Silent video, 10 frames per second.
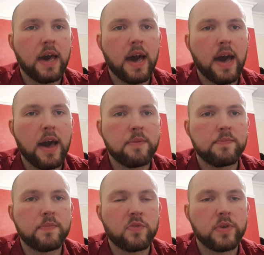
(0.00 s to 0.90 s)

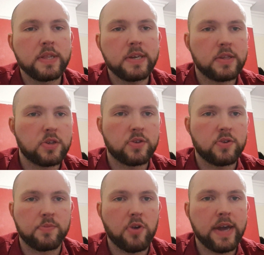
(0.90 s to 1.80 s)
Really, it's just
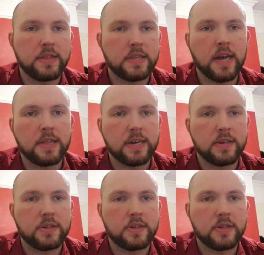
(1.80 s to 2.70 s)
our brain telling
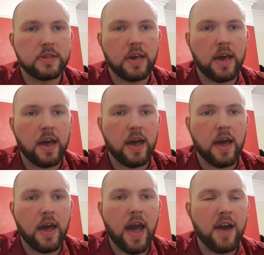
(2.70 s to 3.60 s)
us
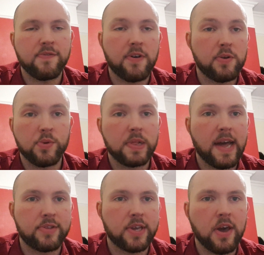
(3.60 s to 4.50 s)
how far we're
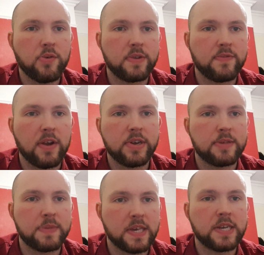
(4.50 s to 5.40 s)
allowed to go in
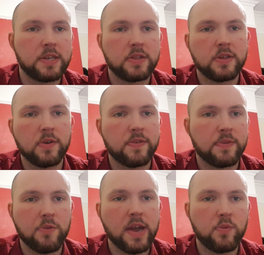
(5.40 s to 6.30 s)
various positions. So if
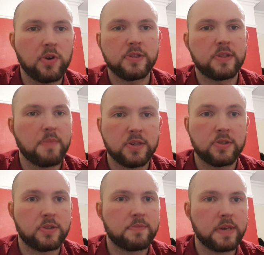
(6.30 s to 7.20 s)
the brain wants the
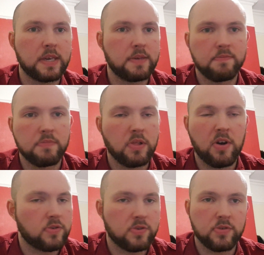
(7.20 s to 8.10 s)
muscle to be
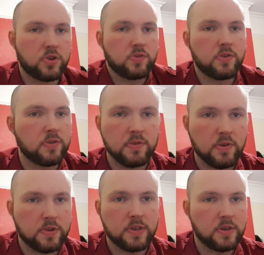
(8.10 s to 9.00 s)
longer or shorter,
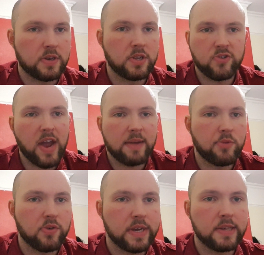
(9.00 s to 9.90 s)
or to contract
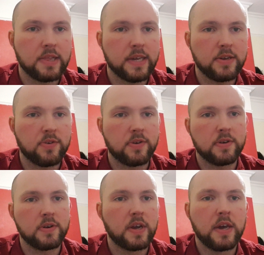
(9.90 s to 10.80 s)
more easily,
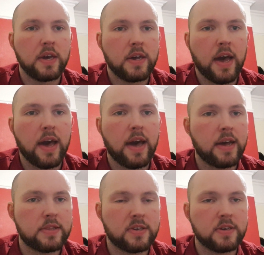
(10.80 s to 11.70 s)
or
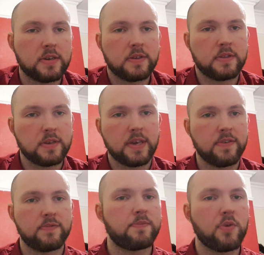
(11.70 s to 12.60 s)
to
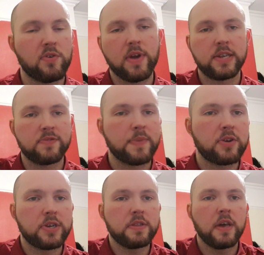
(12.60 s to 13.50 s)
give more range of
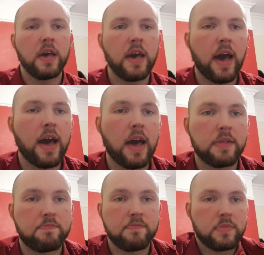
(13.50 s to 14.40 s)
motion,
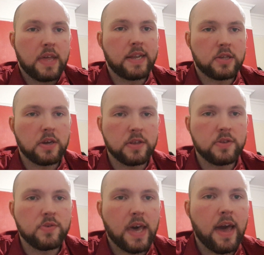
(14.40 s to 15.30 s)
then it's going to
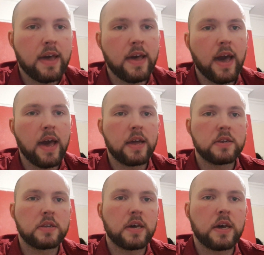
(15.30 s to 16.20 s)
do that.
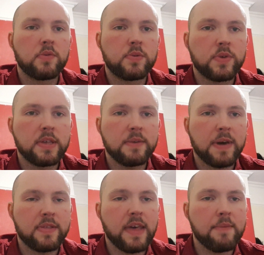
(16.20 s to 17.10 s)
And when we think
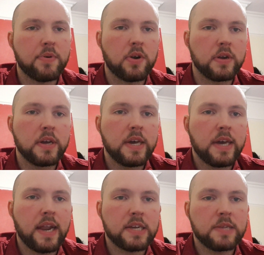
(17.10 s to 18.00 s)
about that part,
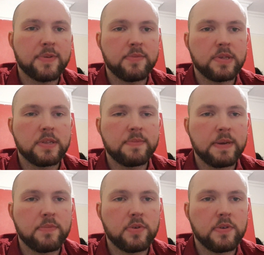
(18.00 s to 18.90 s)
it actually becomes a little
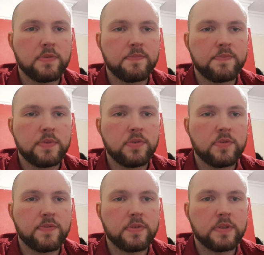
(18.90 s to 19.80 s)
bit more
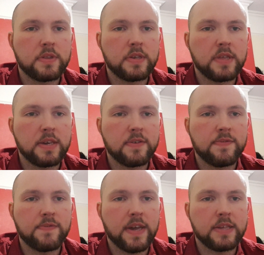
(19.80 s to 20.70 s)
useful to think of
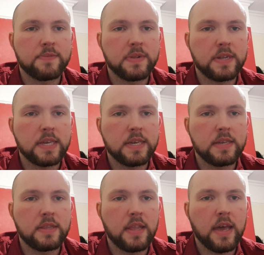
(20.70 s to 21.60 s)

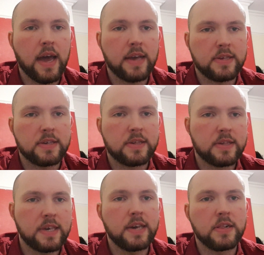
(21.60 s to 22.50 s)
flexibility as a
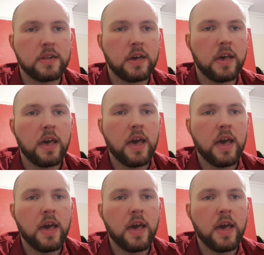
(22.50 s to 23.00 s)
skill.